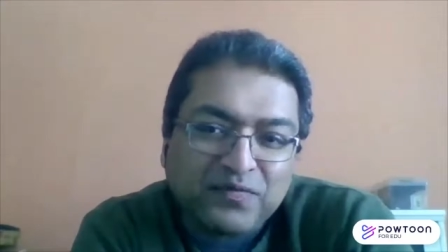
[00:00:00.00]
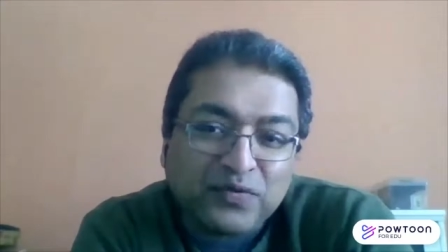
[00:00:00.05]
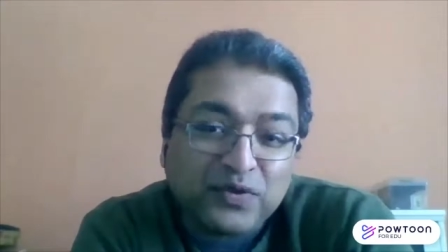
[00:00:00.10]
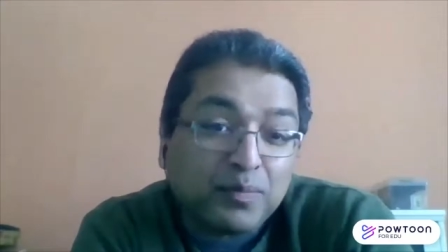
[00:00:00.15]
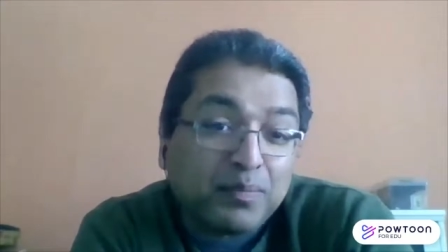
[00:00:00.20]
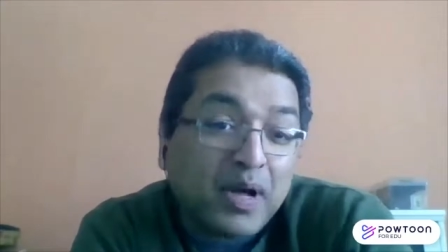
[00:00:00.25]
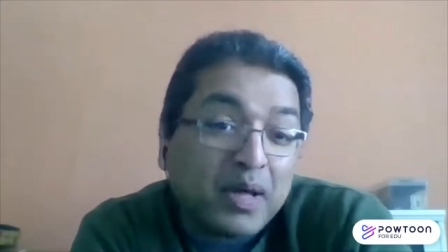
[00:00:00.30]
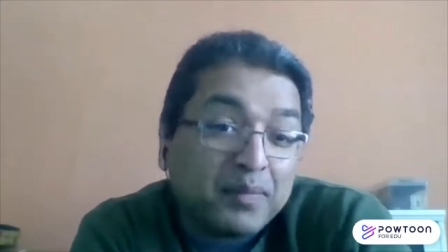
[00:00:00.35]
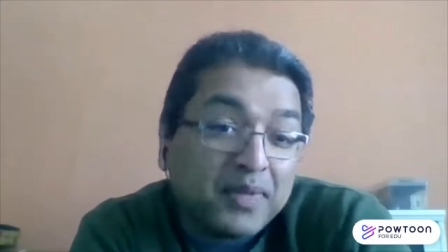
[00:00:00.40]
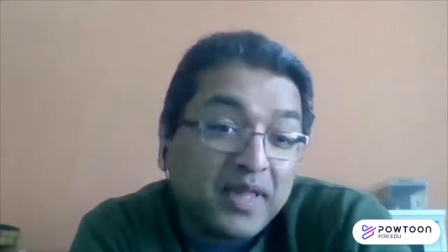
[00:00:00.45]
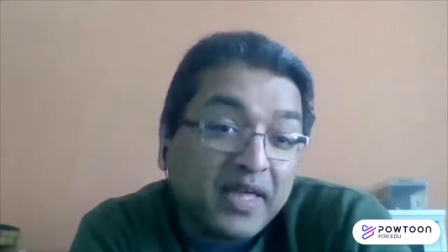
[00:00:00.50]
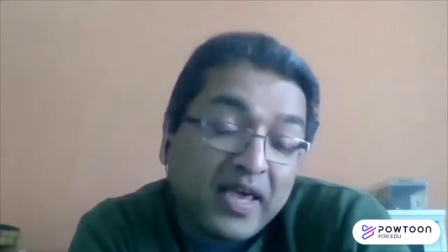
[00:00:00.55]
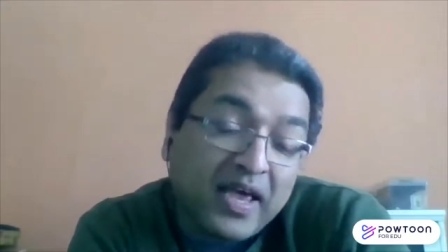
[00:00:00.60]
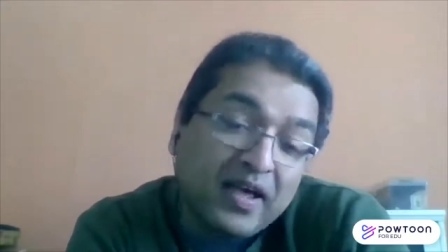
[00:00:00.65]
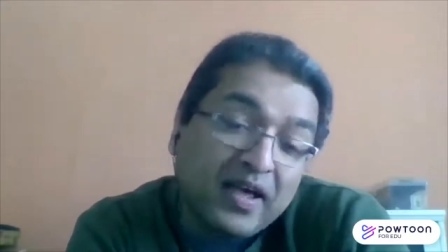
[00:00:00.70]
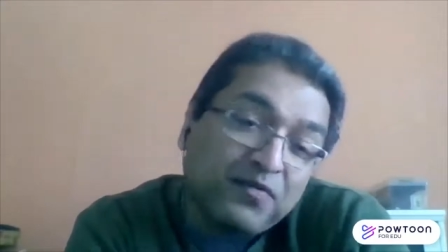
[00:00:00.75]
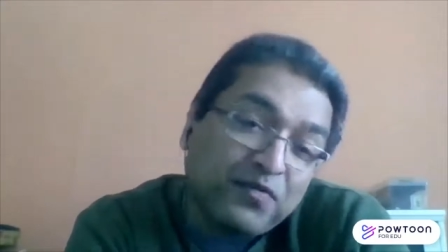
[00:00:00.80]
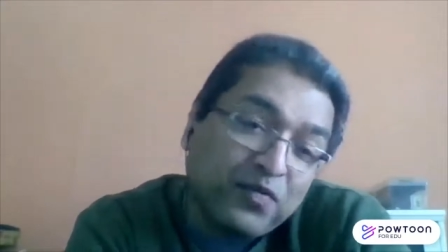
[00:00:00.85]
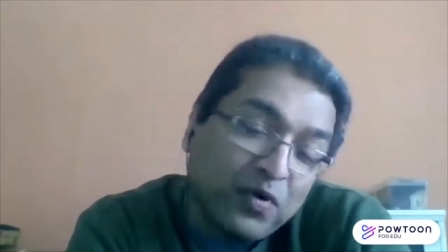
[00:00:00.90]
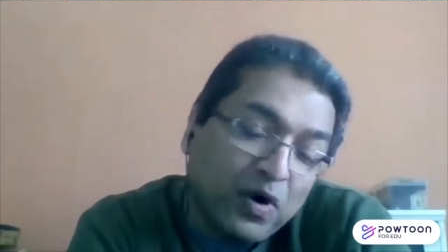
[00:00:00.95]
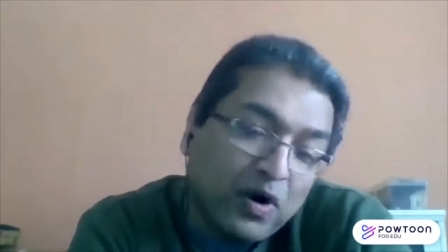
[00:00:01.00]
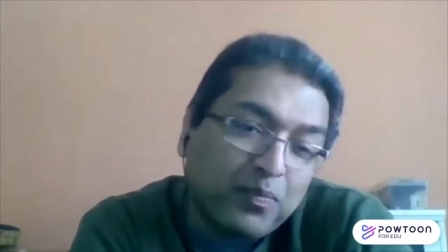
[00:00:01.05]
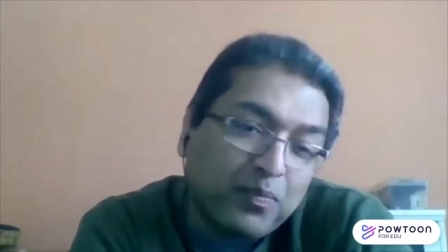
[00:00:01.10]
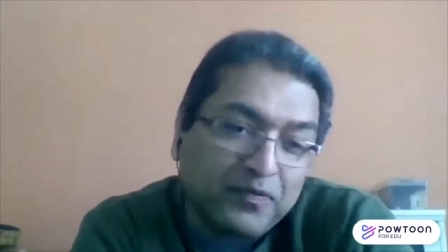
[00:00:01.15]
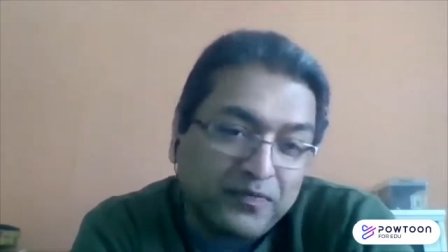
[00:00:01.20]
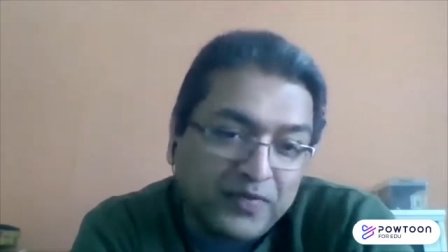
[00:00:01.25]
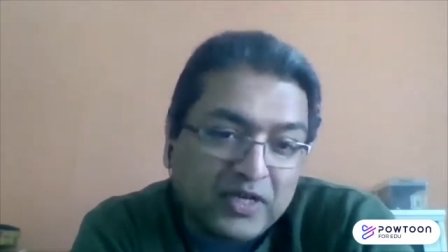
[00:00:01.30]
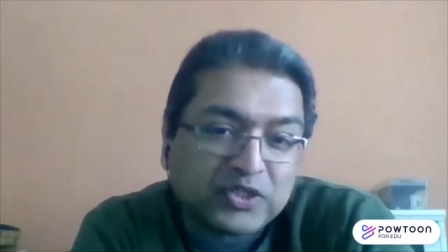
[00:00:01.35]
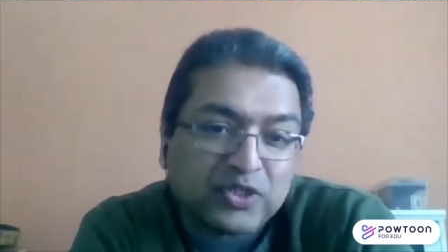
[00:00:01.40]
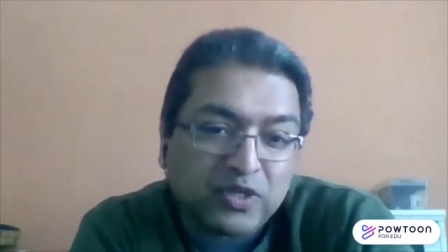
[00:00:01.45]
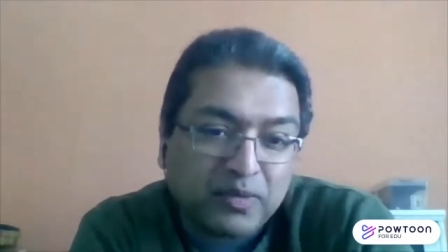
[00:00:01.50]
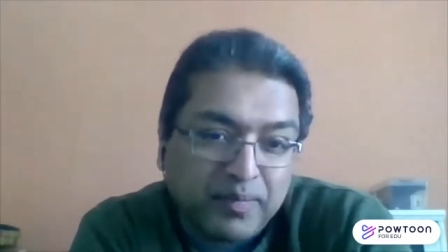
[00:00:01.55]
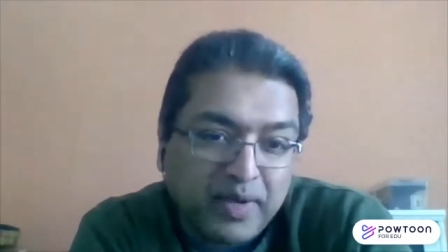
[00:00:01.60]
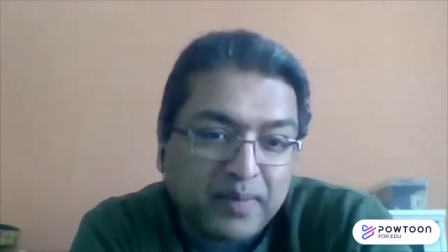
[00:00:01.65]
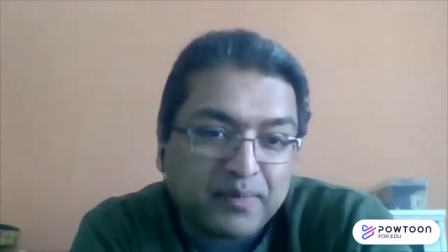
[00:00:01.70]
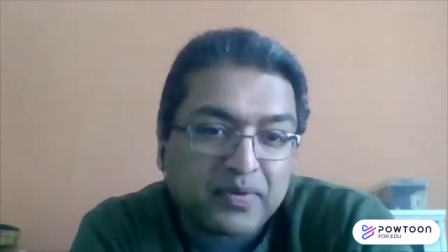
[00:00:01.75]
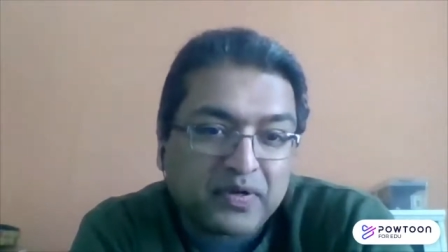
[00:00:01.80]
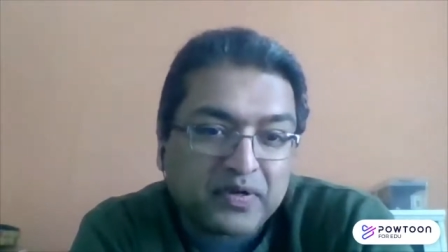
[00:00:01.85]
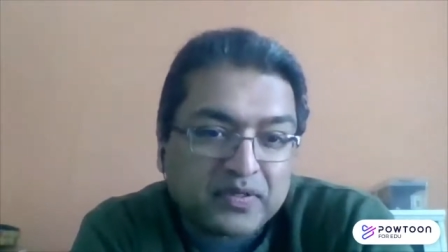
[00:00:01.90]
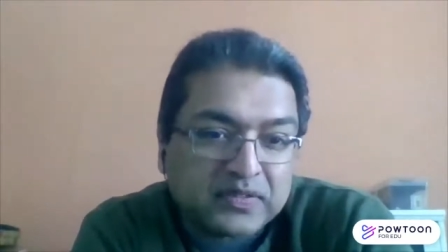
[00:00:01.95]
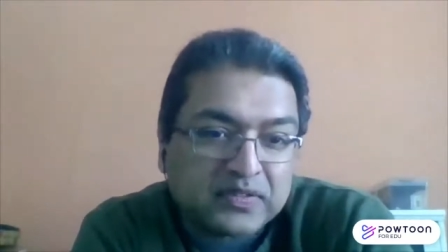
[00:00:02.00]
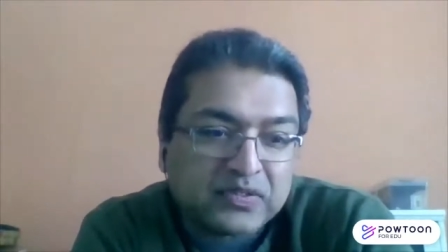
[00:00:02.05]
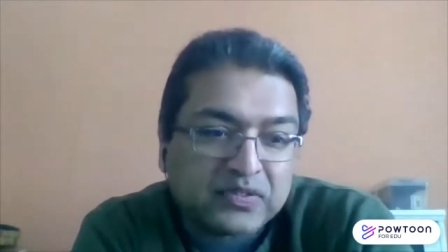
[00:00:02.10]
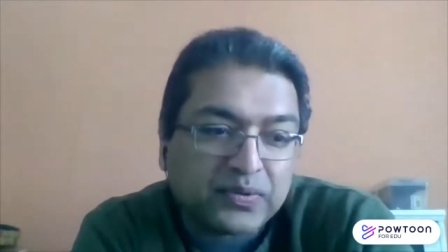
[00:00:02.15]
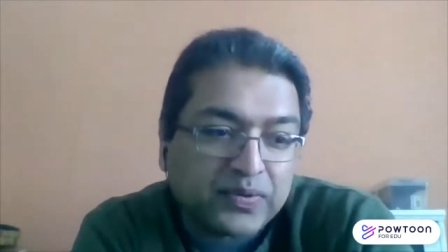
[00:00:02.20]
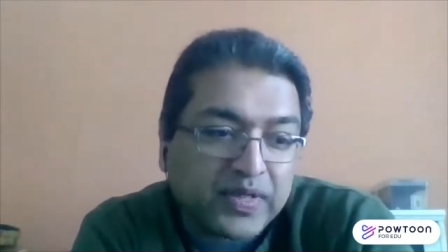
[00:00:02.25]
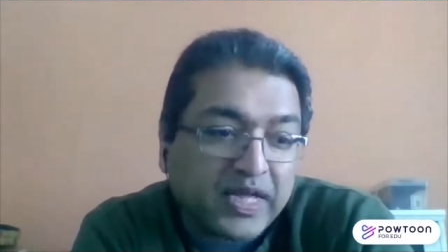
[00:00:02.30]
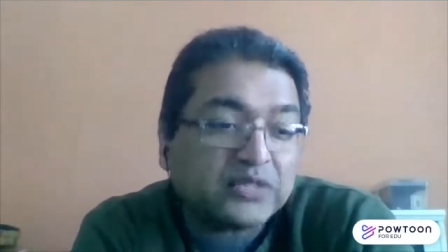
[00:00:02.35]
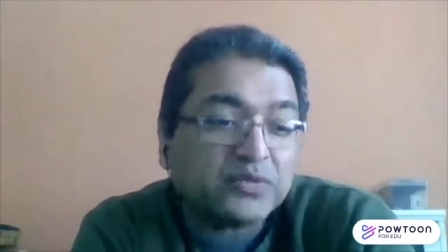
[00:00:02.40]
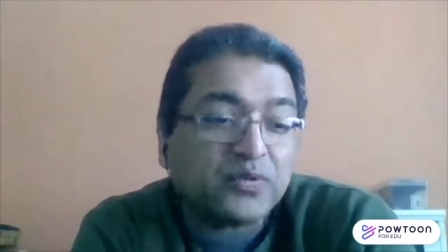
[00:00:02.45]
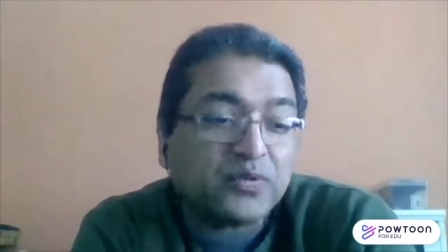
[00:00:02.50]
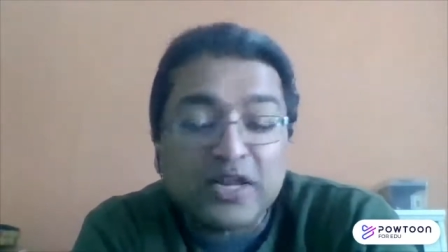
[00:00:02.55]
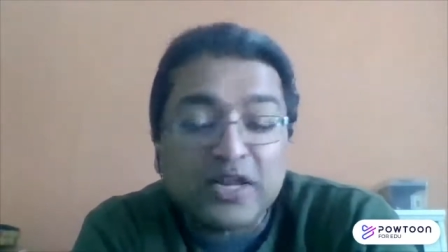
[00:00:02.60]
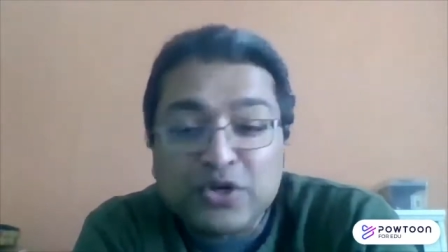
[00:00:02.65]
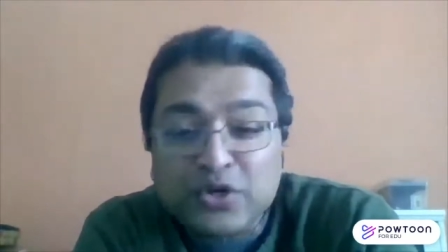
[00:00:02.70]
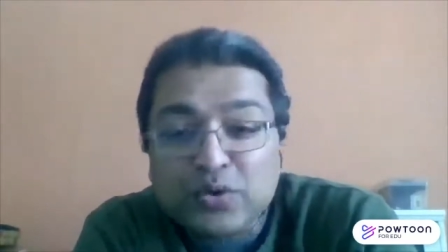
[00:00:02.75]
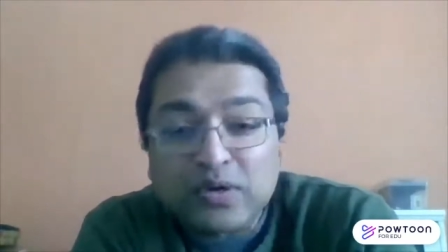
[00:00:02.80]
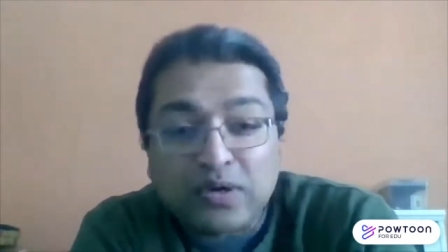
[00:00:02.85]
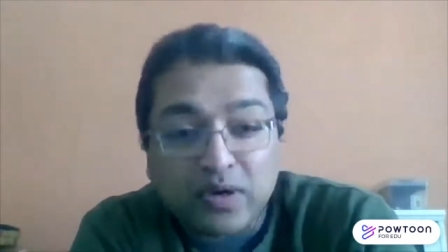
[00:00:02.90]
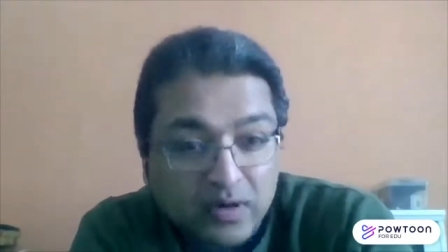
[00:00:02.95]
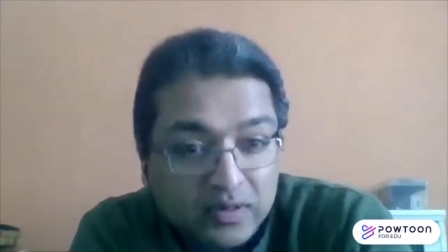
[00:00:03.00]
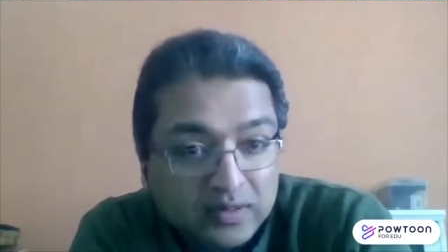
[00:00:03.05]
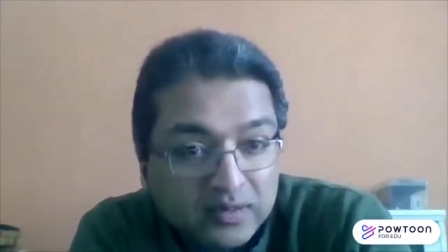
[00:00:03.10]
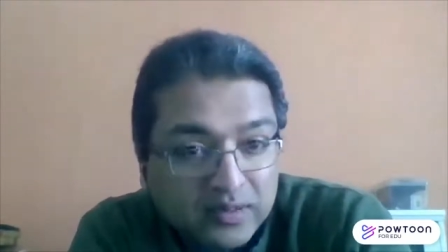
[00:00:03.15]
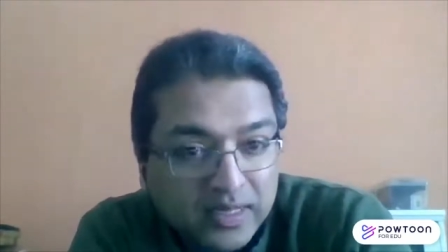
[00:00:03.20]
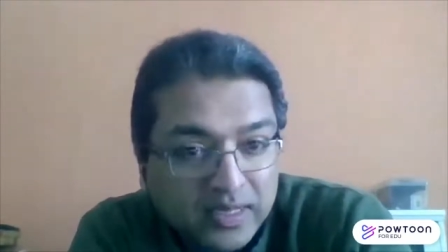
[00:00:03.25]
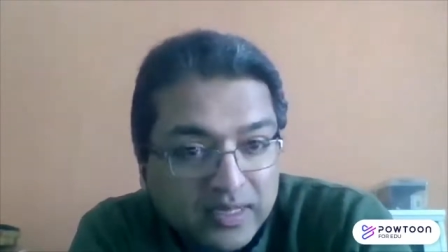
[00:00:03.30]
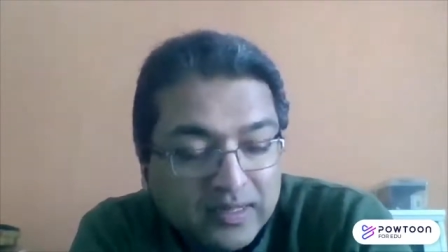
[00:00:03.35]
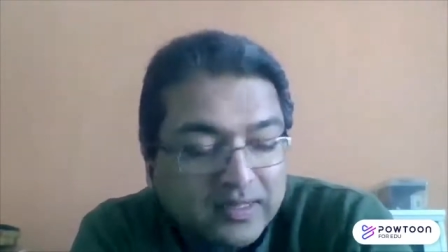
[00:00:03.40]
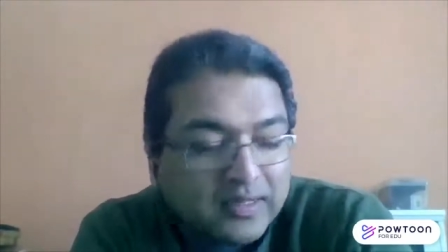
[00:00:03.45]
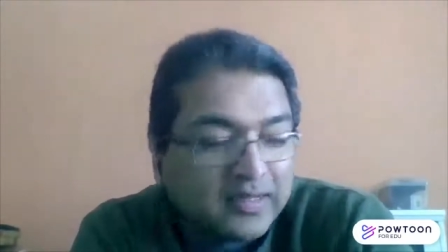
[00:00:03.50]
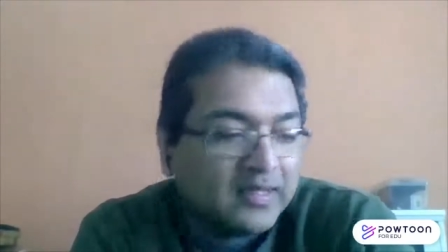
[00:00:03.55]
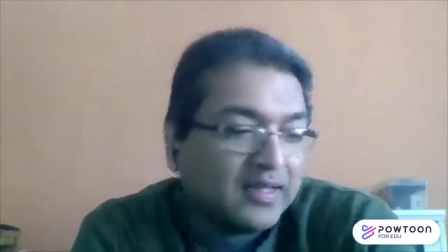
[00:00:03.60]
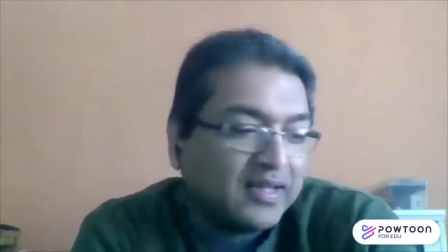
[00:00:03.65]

for the public and for our professional members. So that's what I do currently.